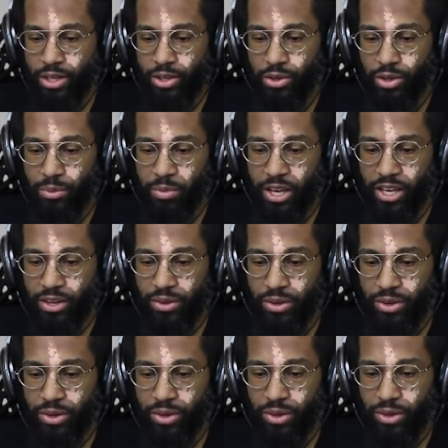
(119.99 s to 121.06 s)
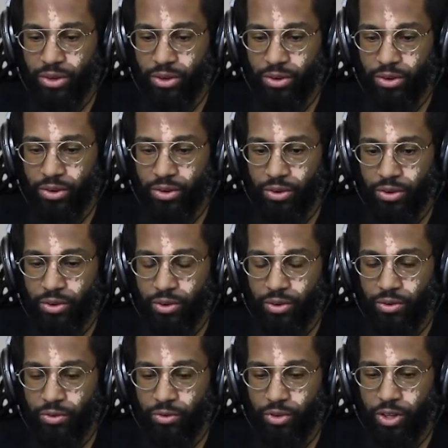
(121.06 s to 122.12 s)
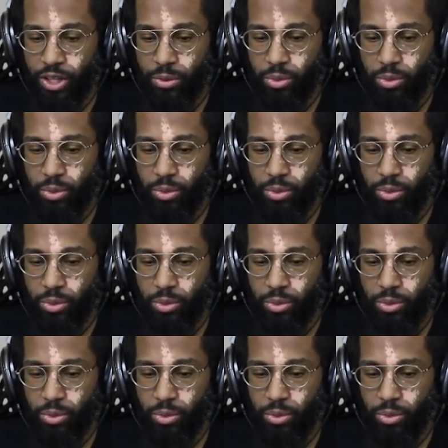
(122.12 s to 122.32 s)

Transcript: you can make it really